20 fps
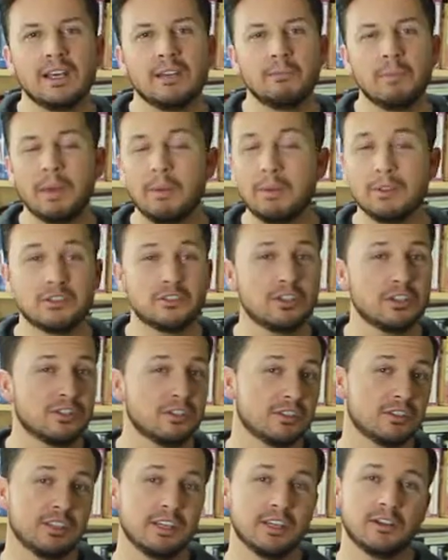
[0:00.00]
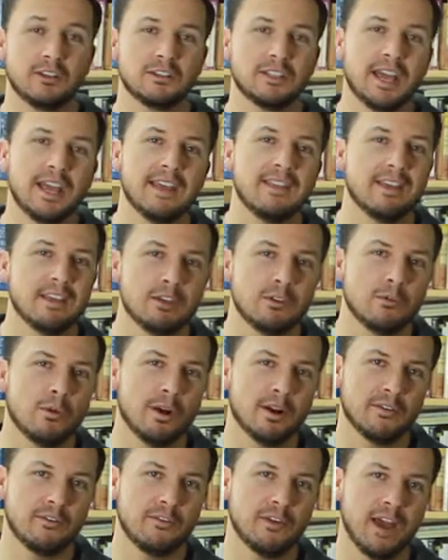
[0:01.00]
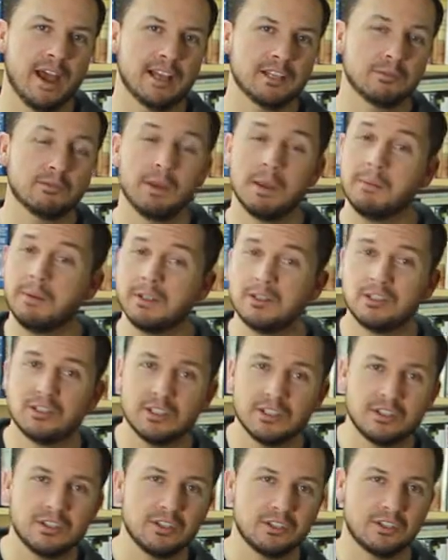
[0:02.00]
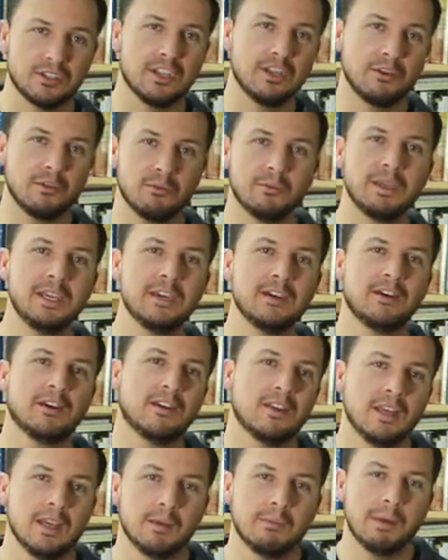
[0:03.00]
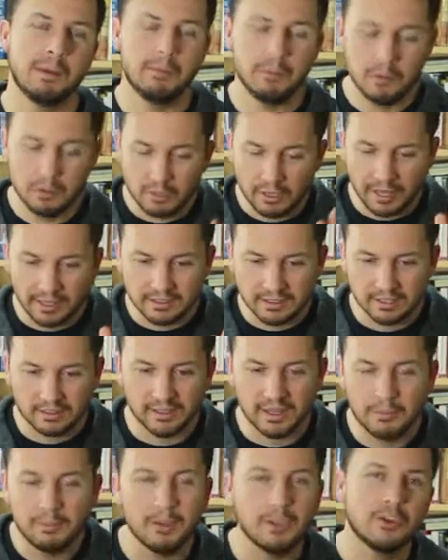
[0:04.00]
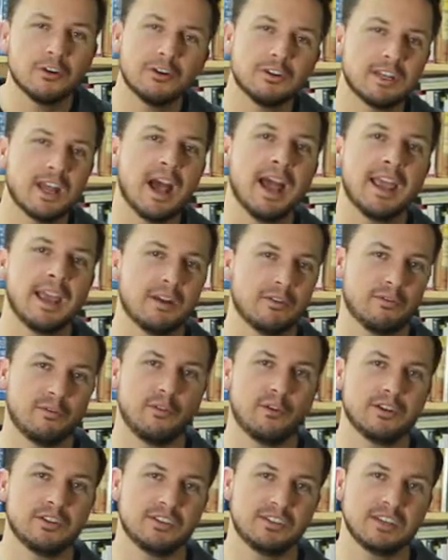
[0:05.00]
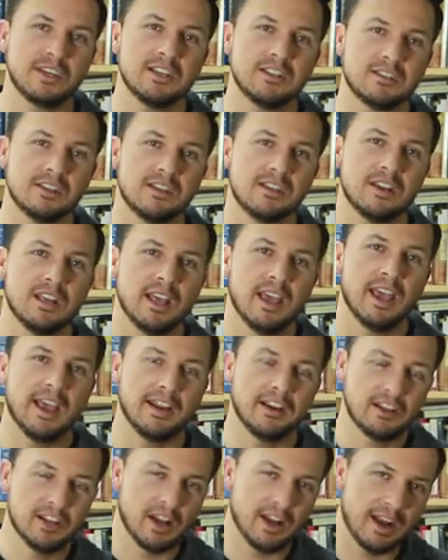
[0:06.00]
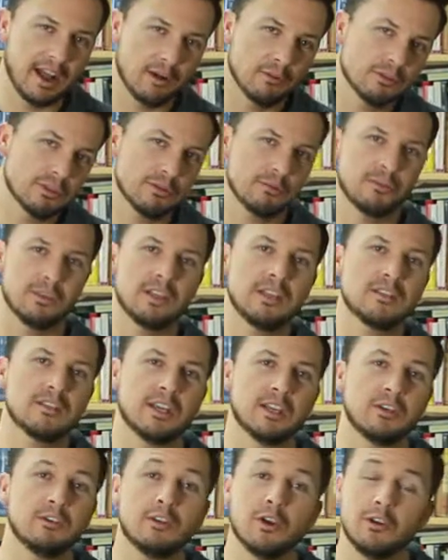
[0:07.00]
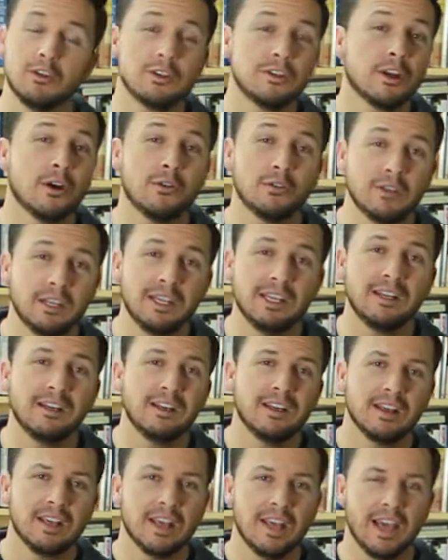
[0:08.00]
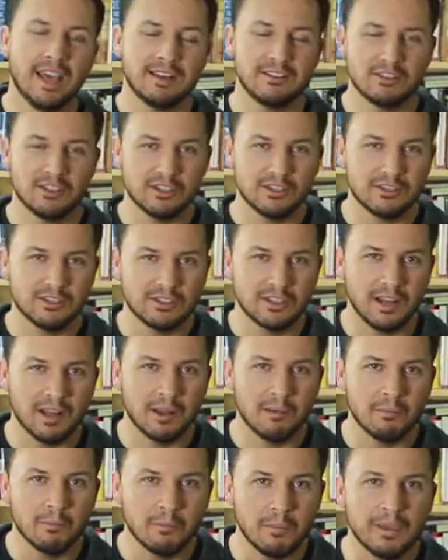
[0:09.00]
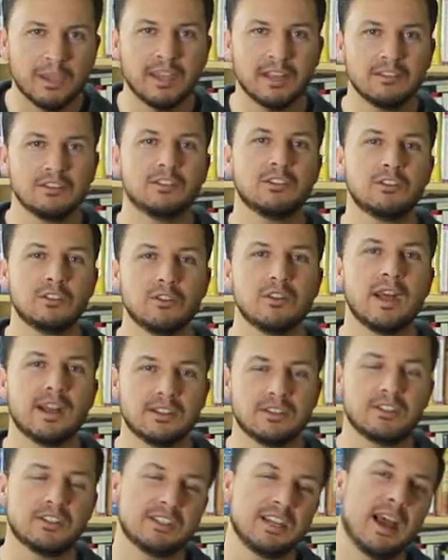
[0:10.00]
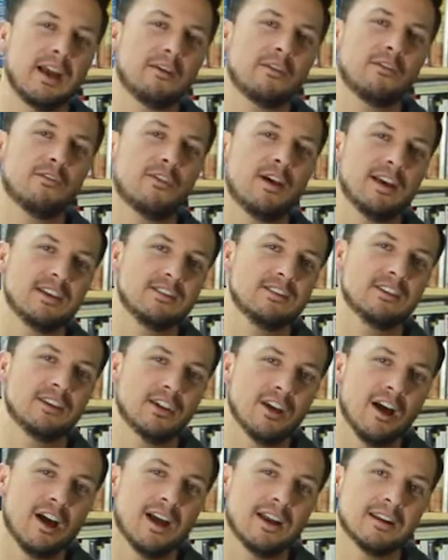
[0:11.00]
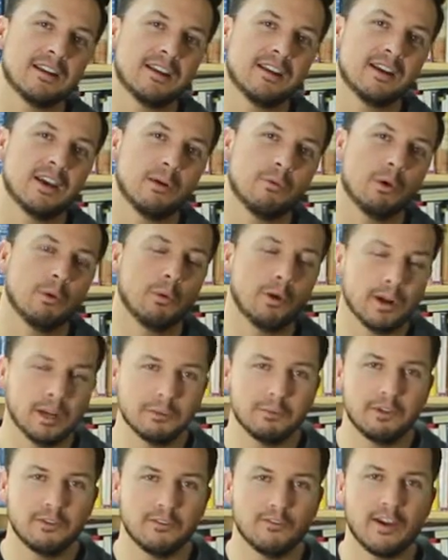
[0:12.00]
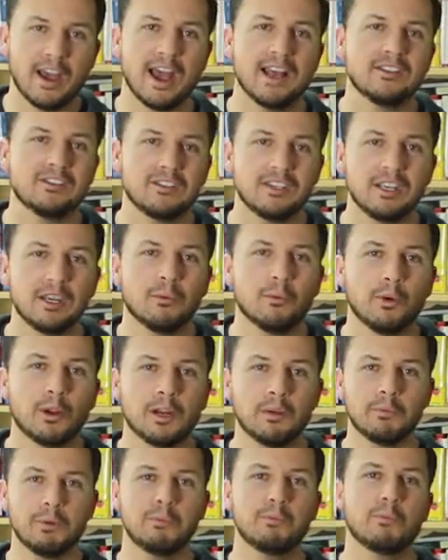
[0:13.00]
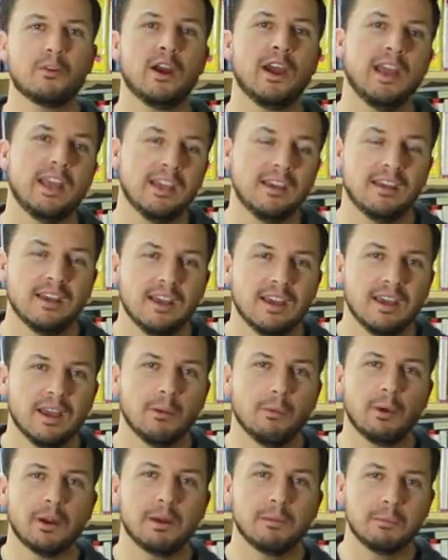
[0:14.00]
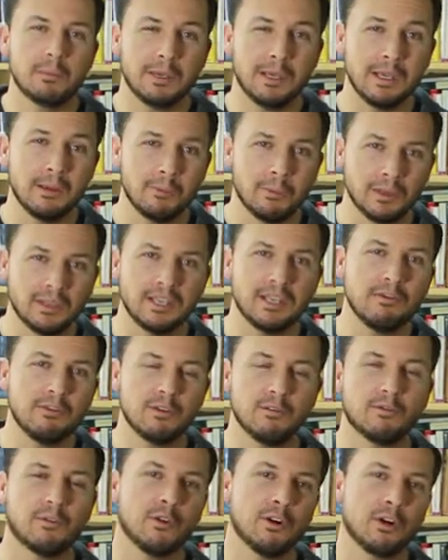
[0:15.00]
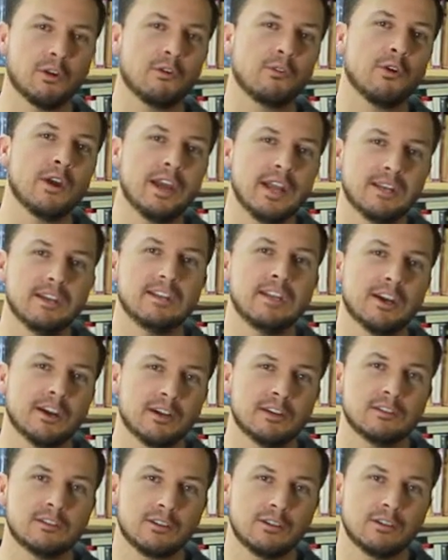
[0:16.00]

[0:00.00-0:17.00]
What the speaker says: Maybe it's just a single day that you want to fast. Maybe it's just a single meal. Maybe you'd like to limit your diet for a season and cut out some things that you know you don't need and just begin to do that as a sacrifice to God. Well, we're going to be fasting and we're going to be praying and we're going to be believing for a great year in